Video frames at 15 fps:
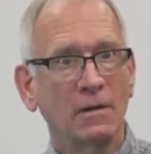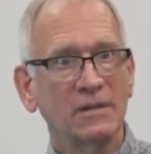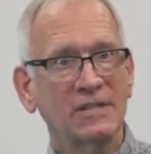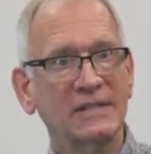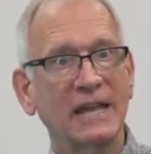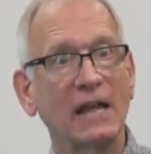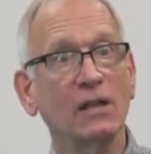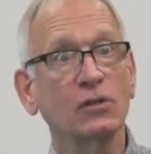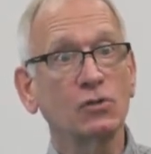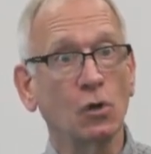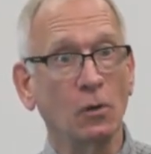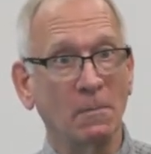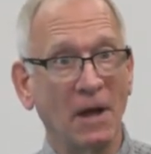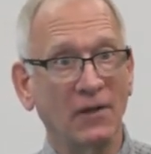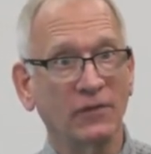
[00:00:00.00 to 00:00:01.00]

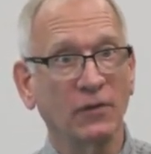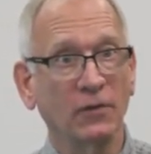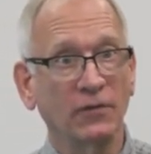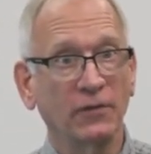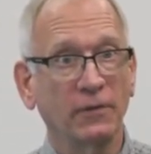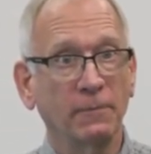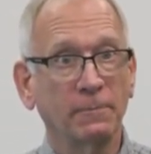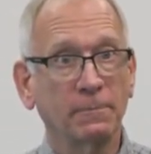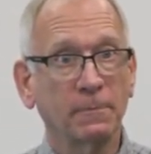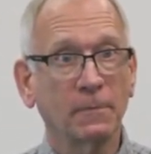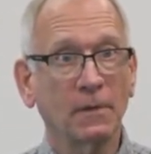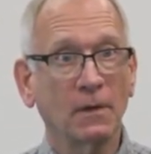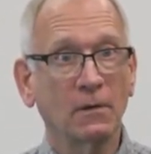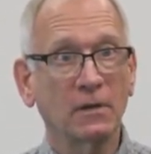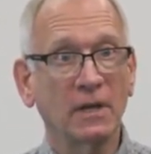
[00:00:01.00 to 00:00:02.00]
skeletal muscles.
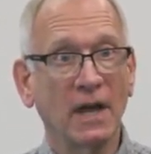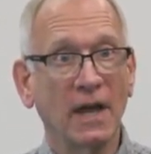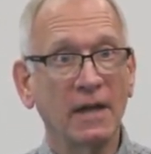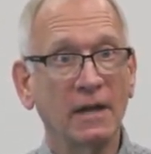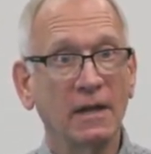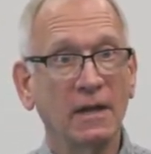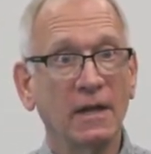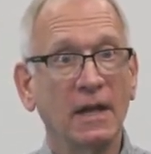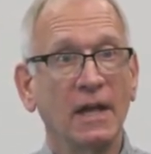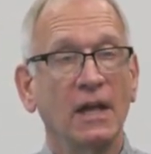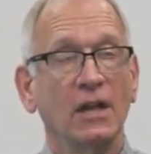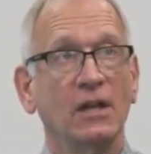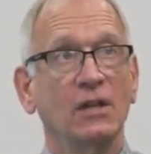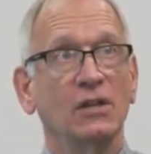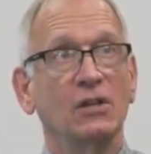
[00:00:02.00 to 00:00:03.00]
Okay?
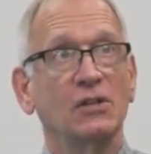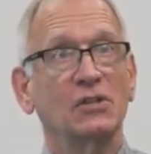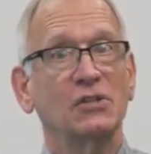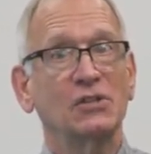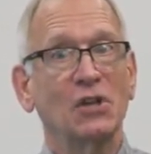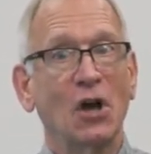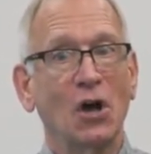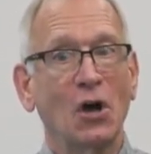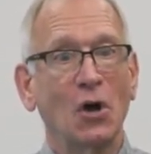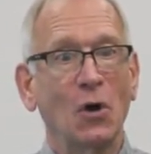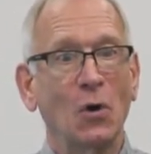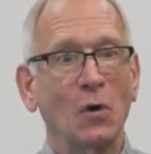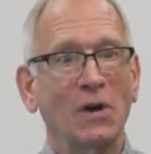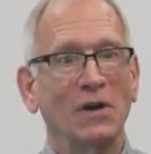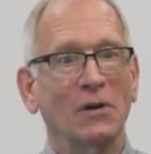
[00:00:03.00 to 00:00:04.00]

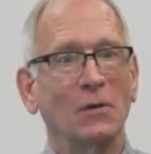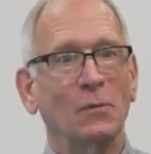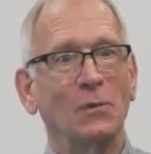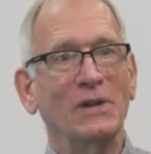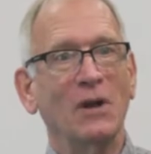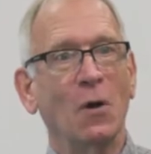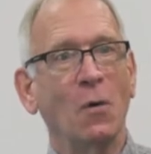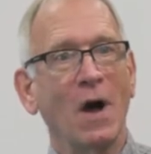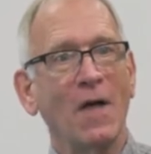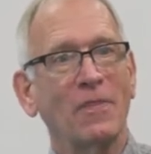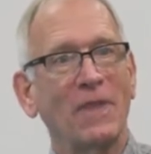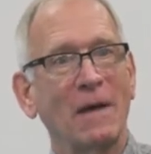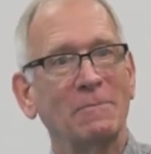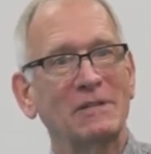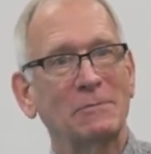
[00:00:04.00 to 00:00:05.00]
So we don't
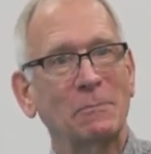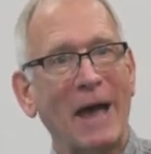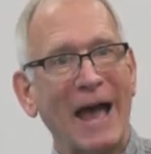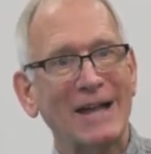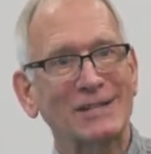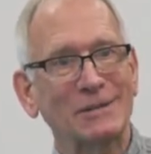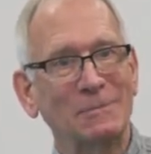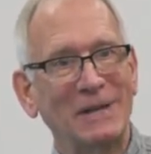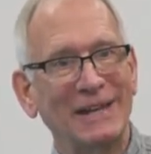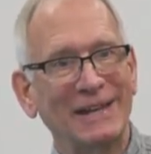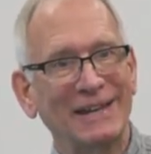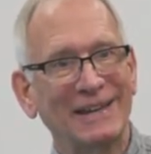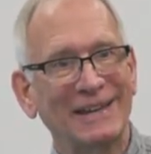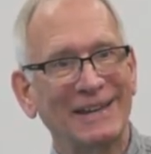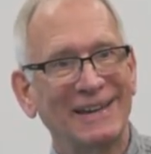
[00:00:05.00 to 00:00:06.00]
want them
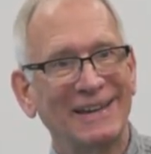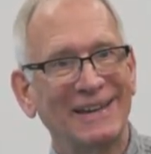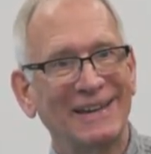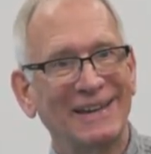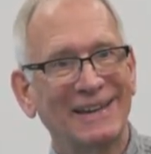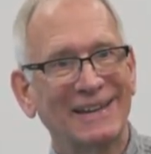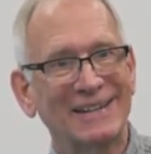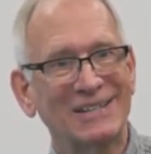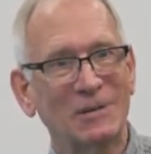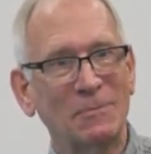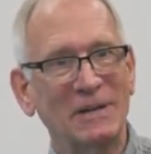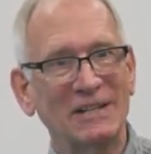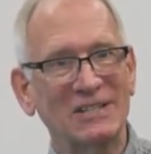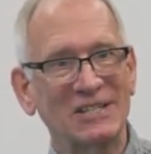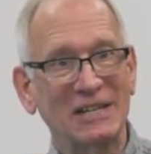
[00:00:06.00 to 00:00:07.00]
spasming because they're
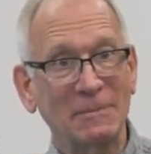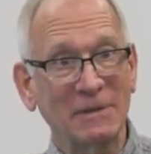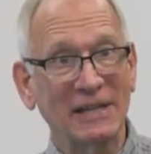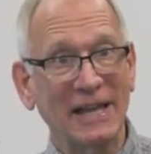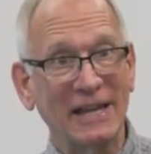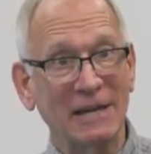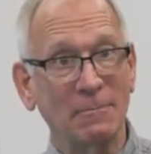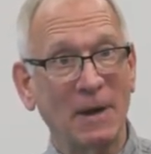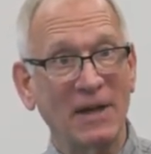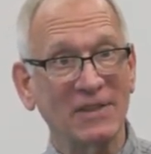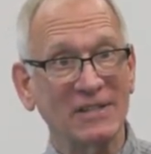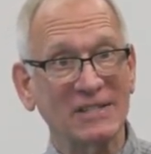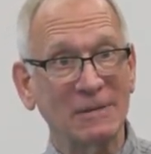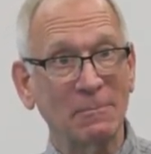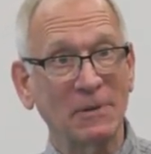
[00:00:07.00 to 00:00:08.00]
being stimulated by
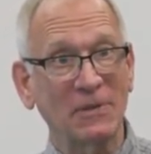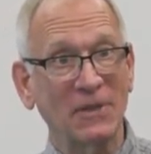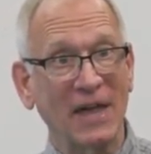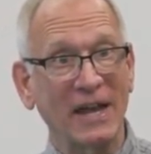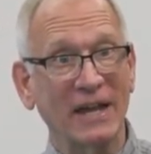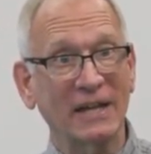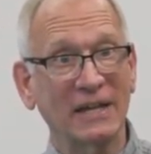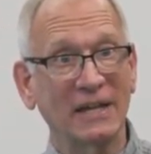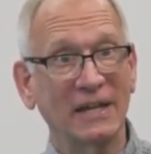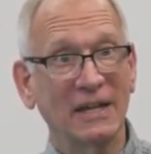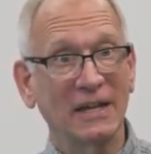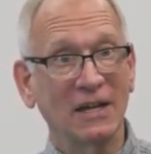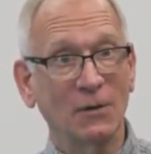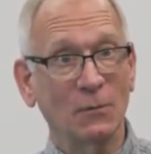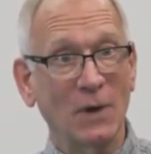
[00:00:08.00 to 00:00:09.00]
the sympathetic,
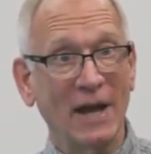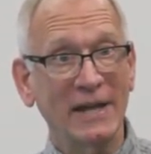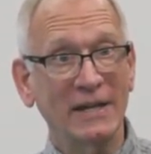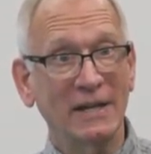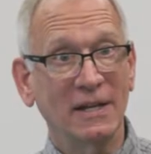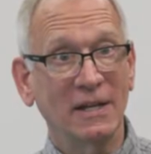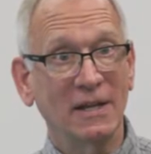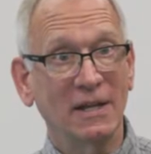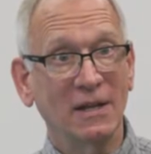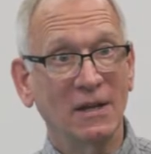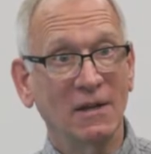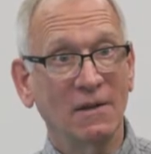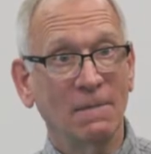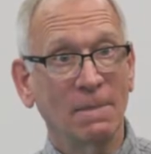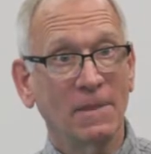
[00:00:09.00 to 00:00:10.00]
right?
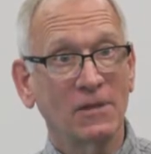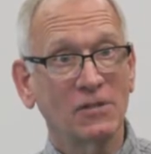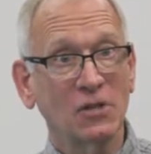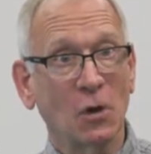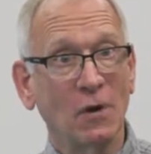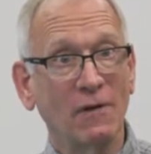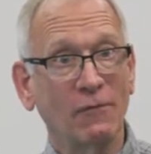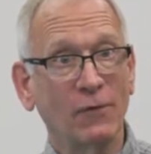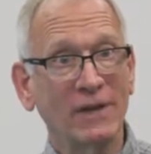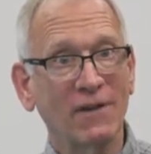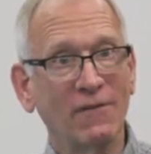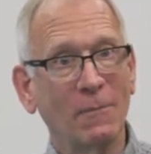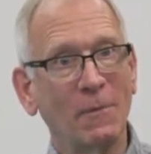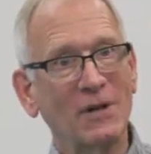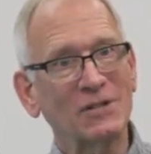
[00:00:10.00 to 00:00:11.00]
So if we
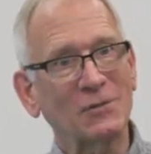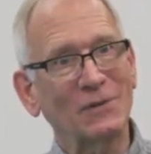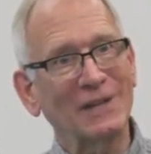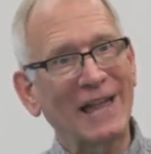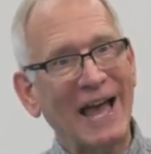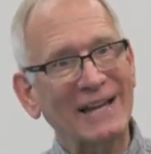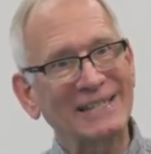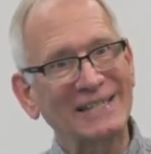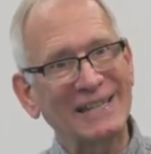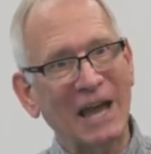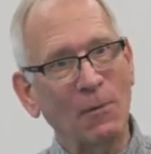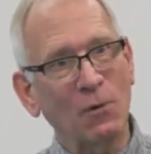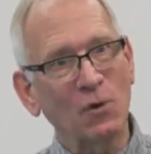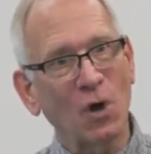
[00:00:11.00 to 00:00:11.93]
give a muscle relaxant, that will